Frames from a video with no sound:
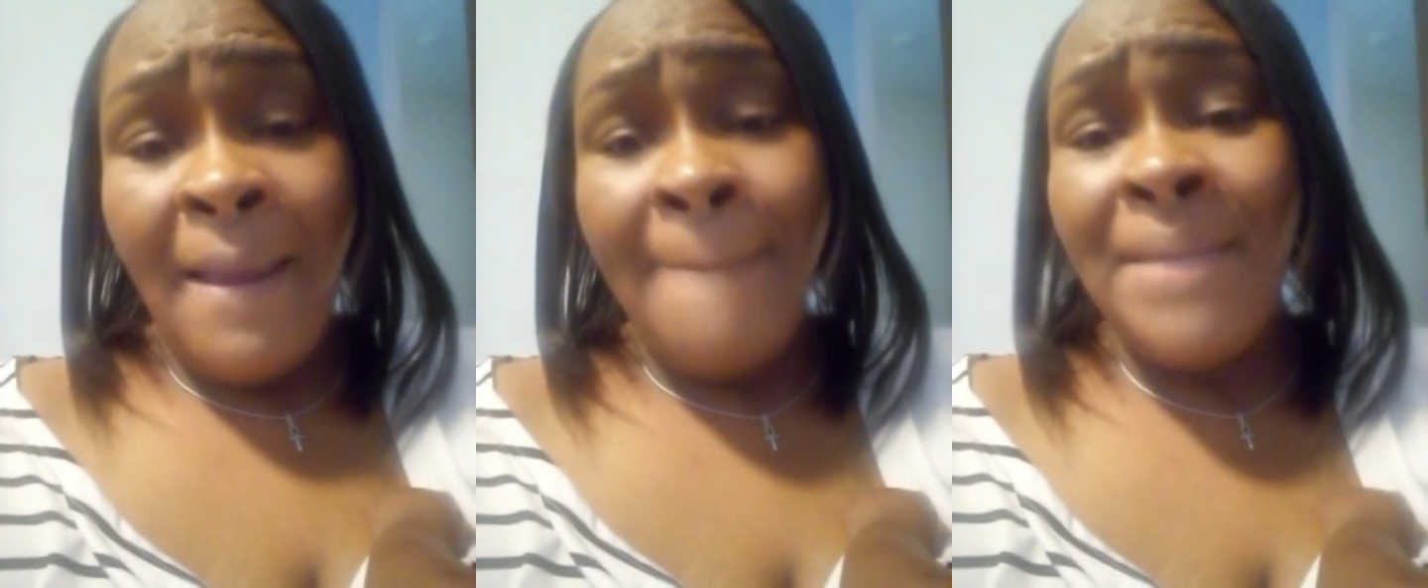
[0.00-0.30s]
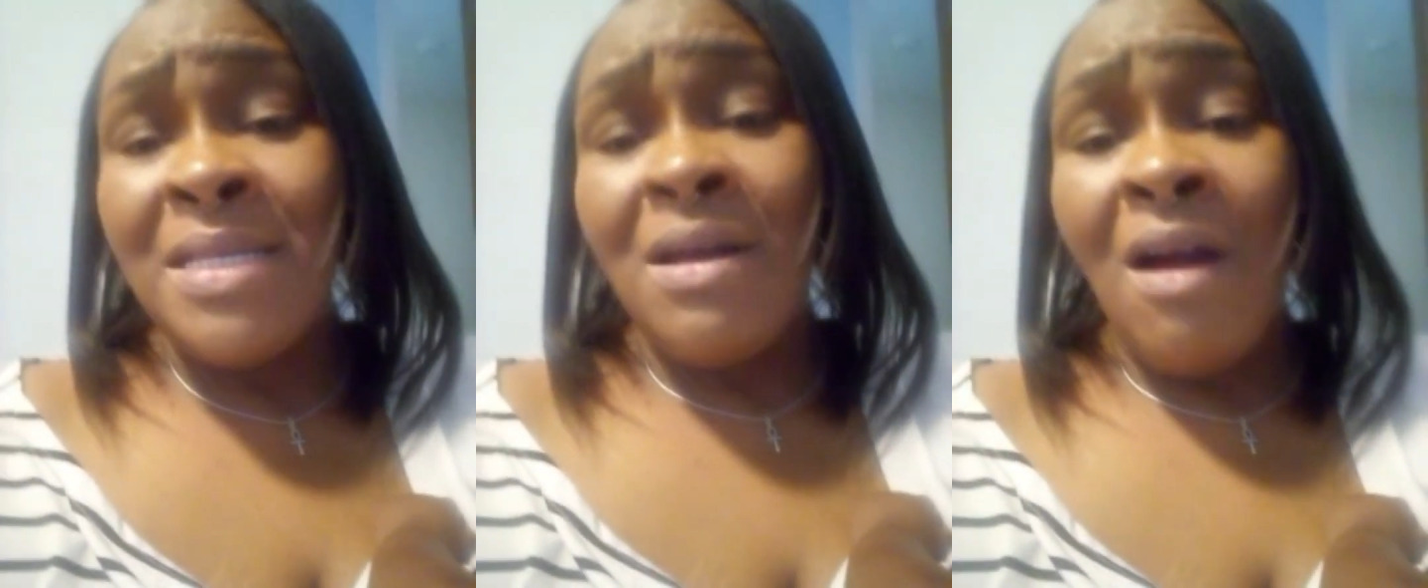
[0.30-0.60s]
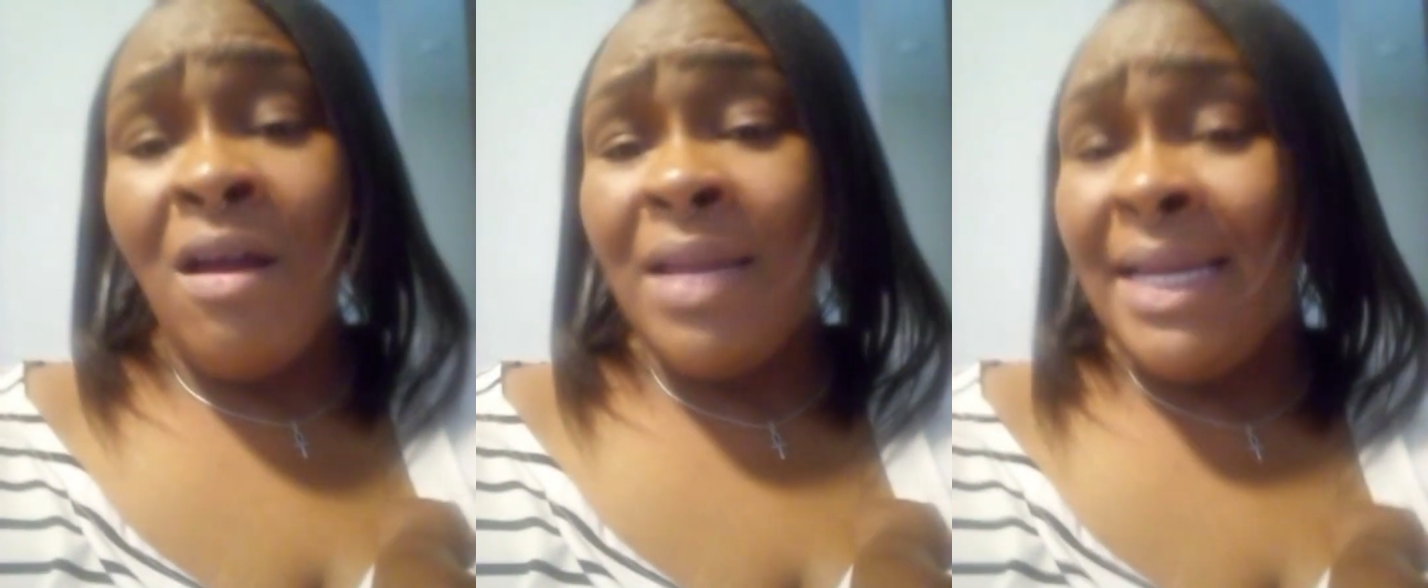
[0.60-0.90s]
Miss
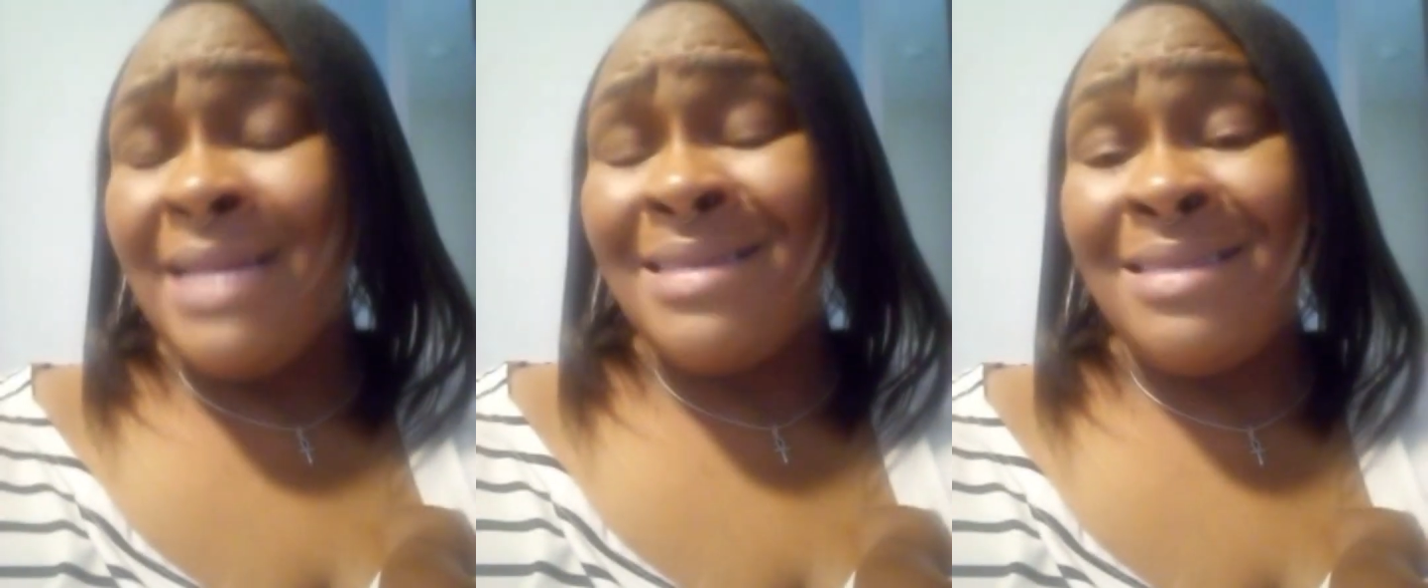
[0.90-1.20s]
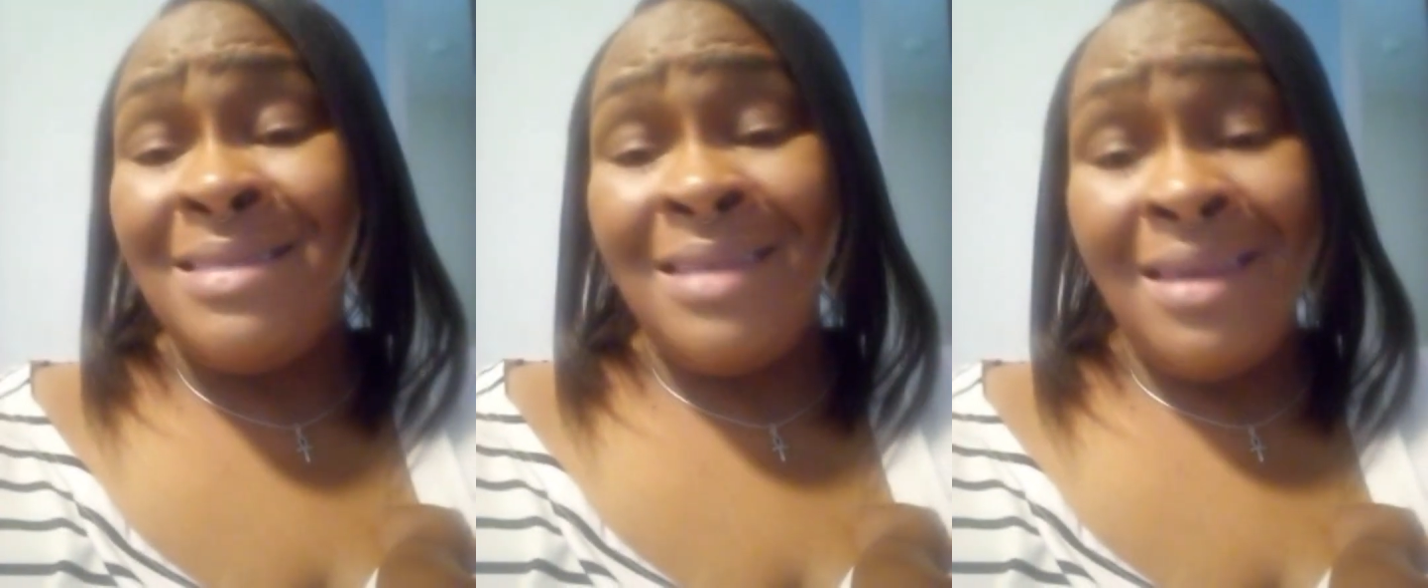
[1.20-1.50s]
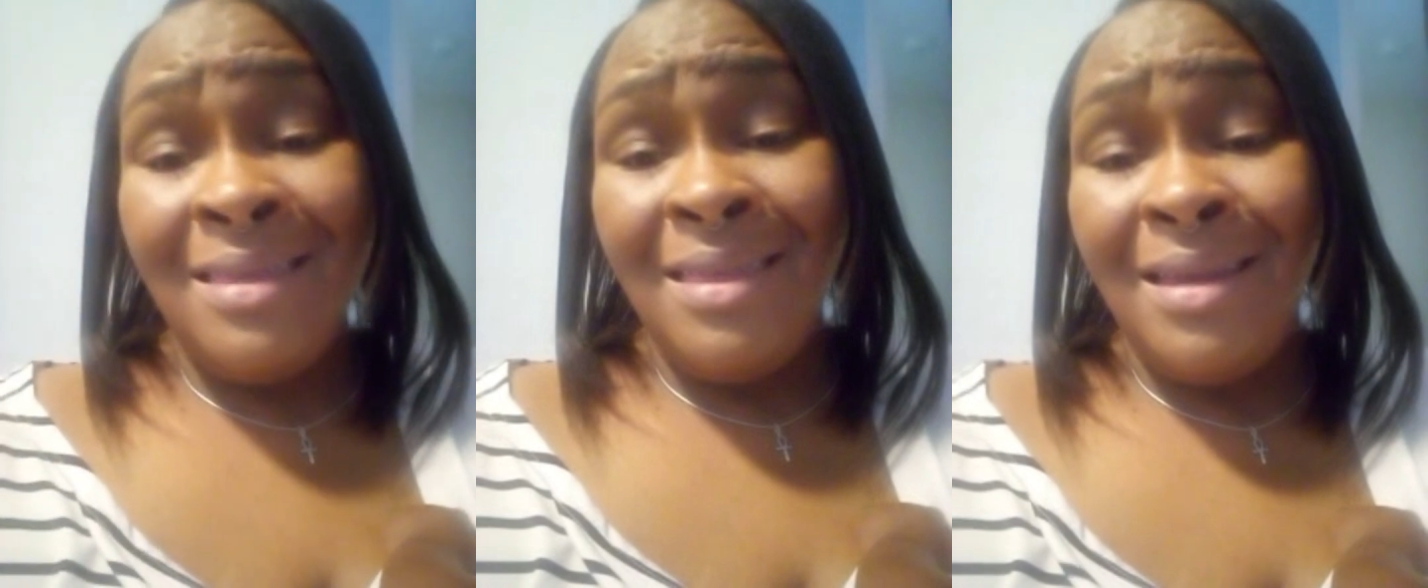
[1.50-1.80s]
Harley is
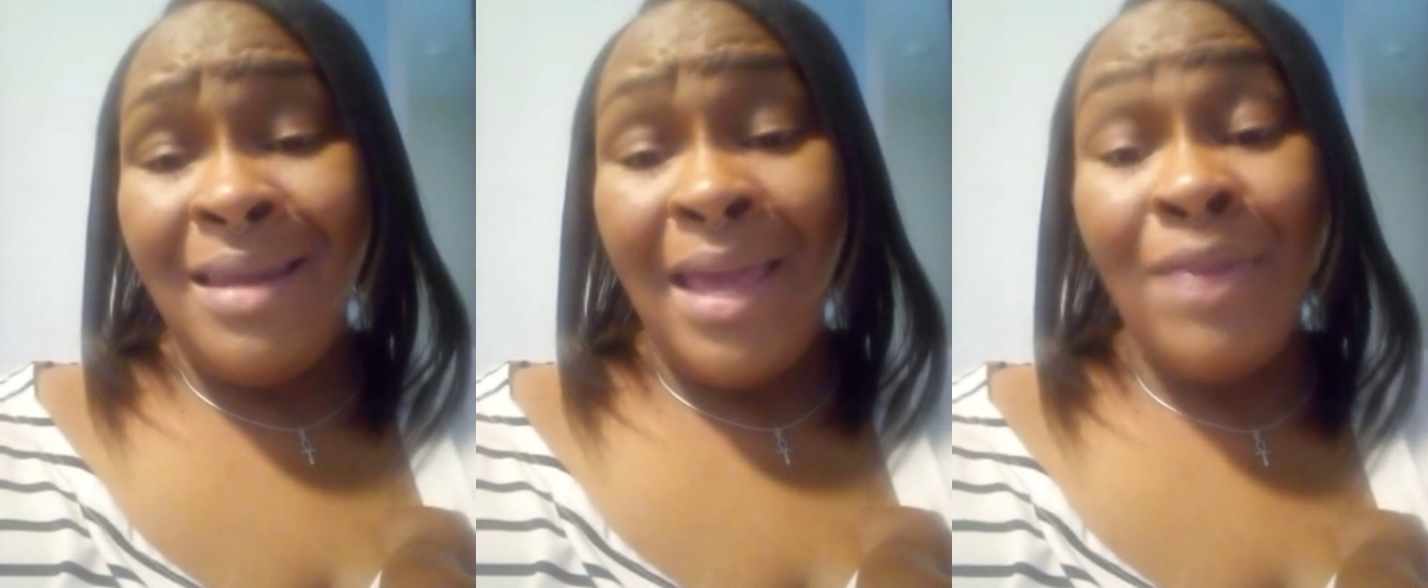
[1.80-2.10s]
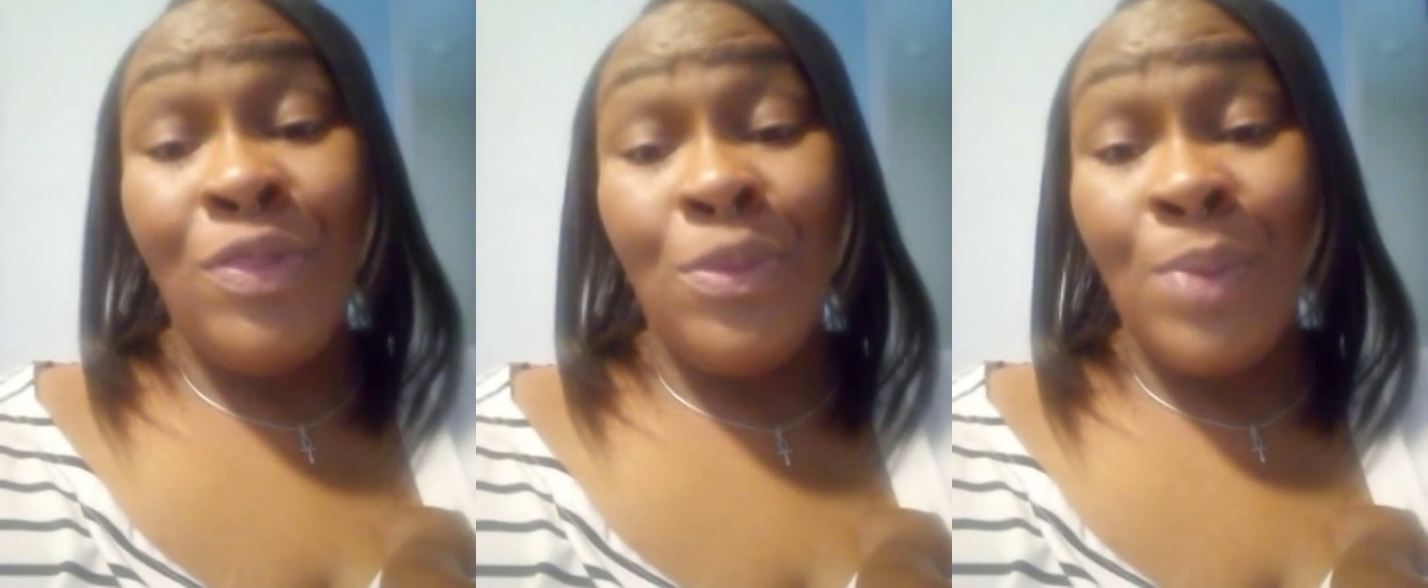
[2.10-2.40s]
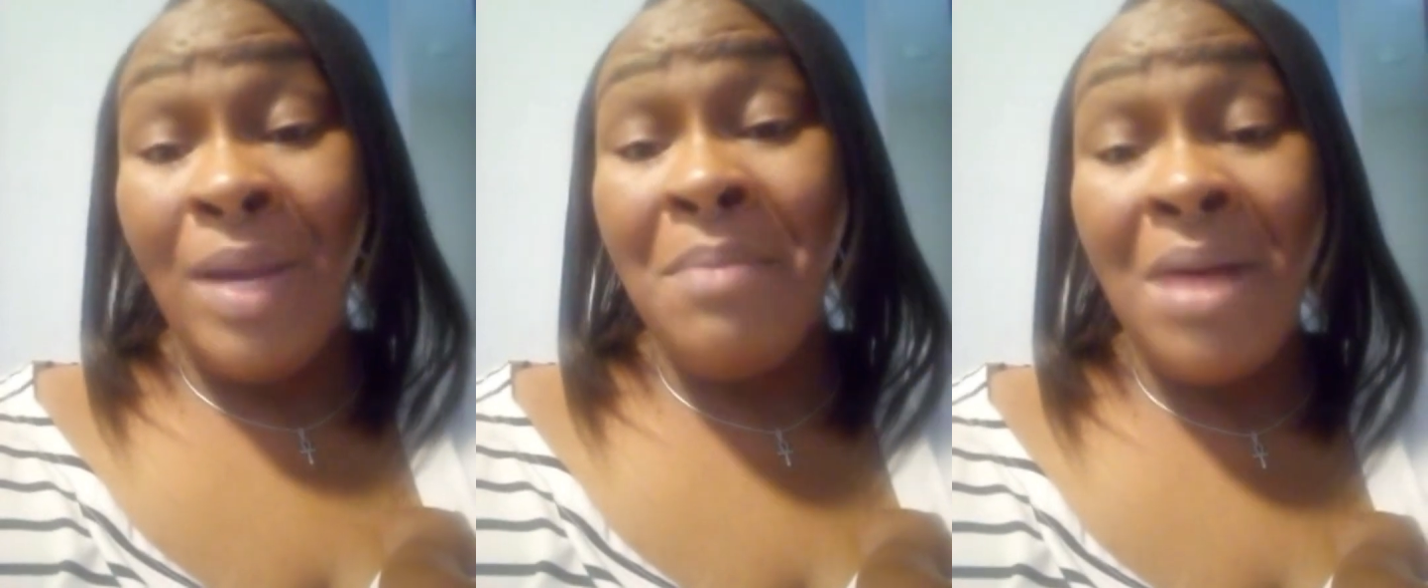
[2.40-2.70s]
teething at
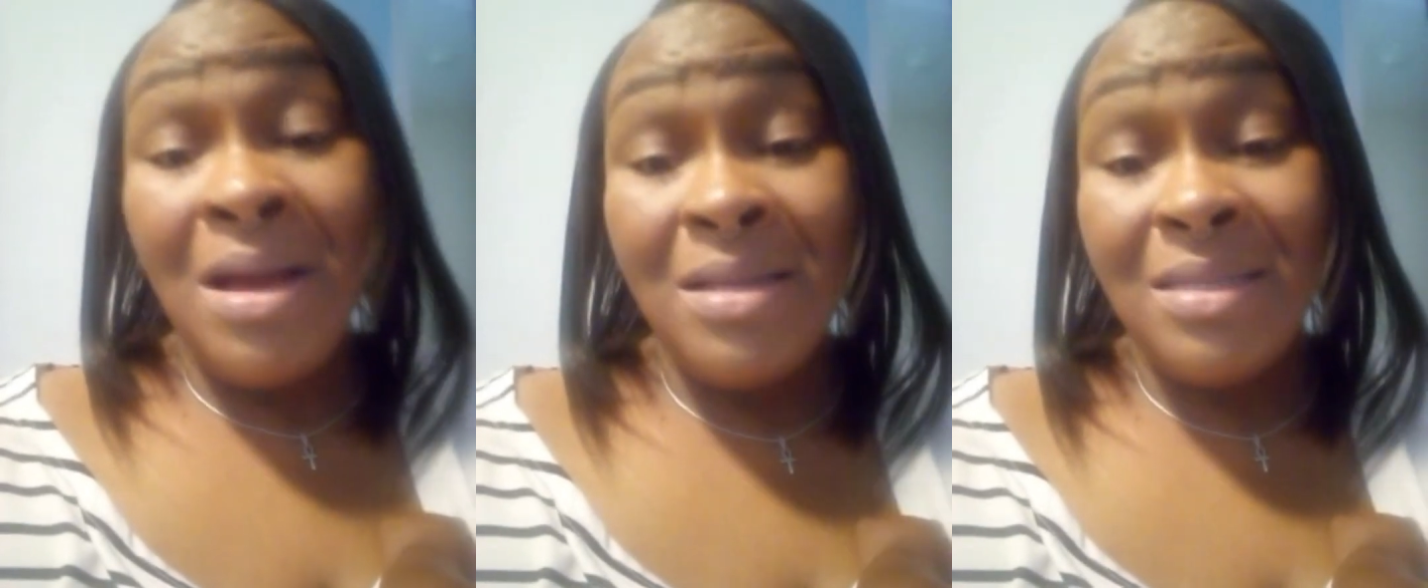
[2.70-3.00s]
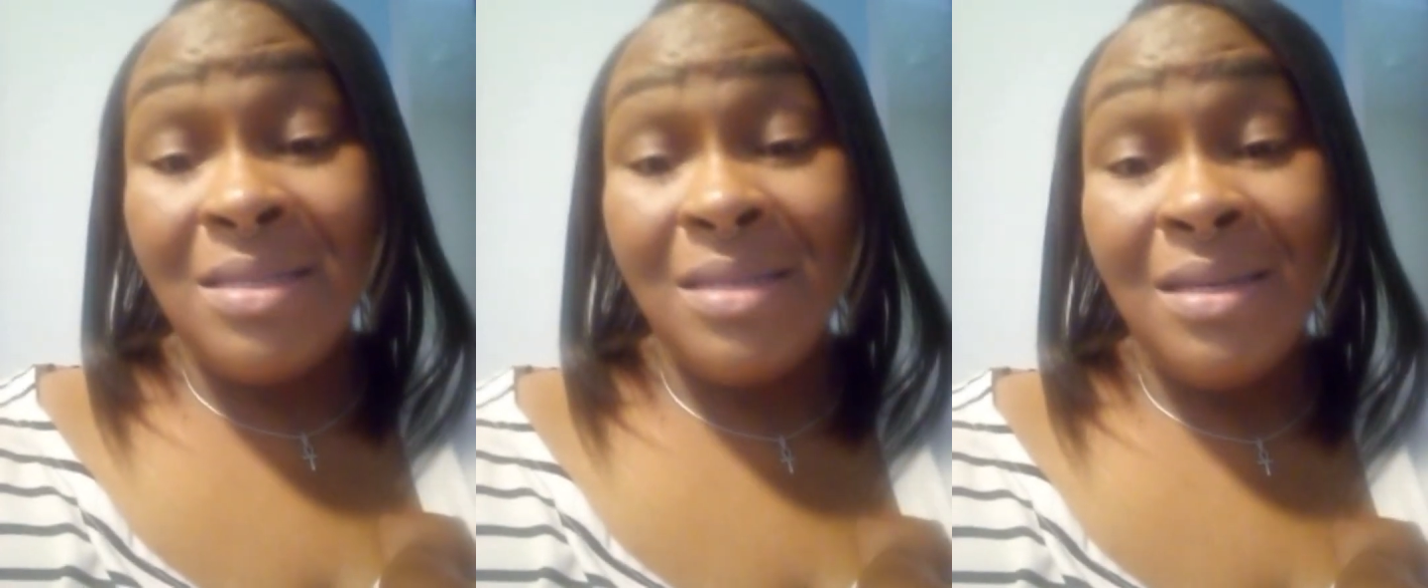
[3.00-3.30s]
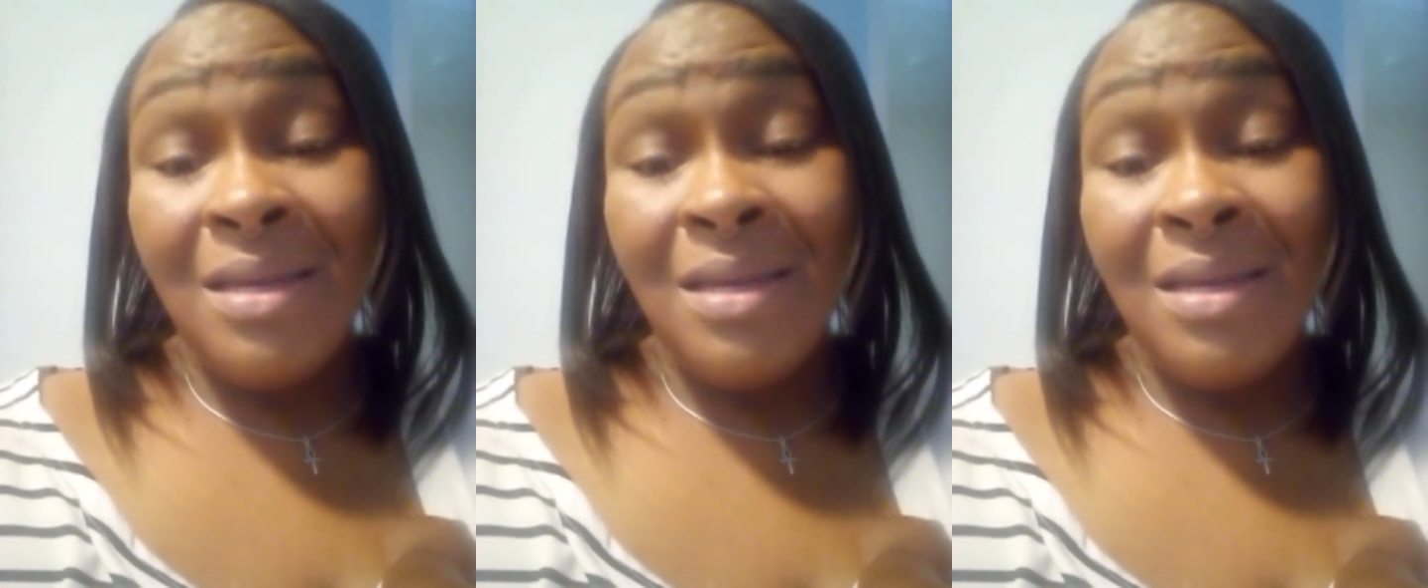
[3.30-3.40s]
3 months.